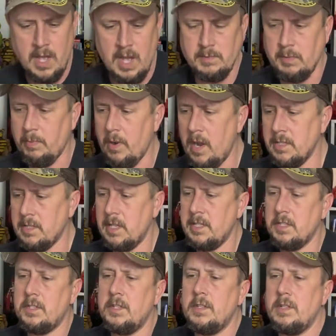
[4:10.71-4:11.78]
I'm surprised they
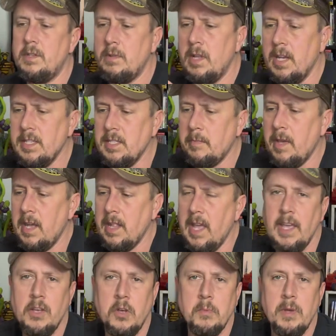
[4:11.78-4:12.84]
just didn't do like some kind of
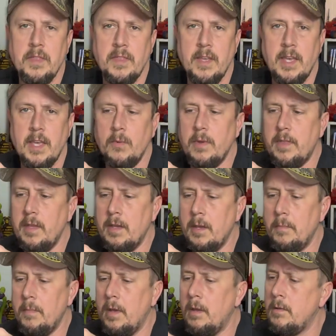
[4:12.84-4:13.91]
helmet thing with
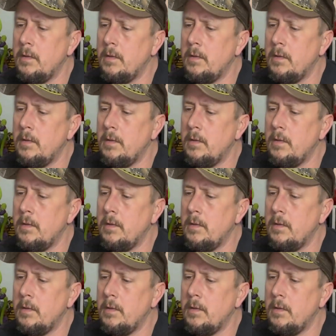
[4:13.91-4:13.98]
him.